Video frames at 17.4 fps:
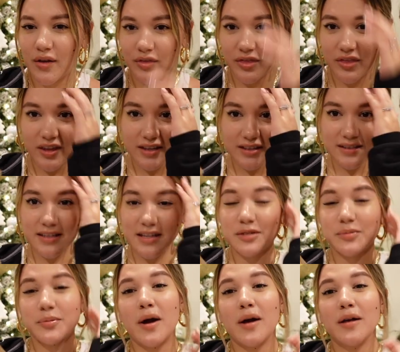This
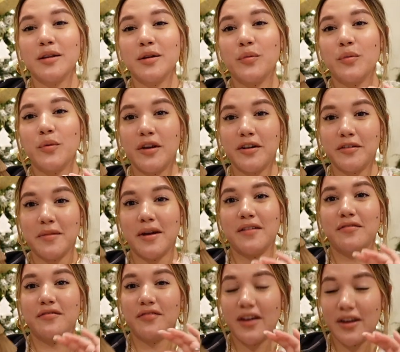is probably one of
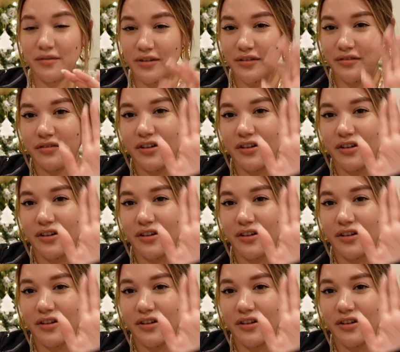my favorite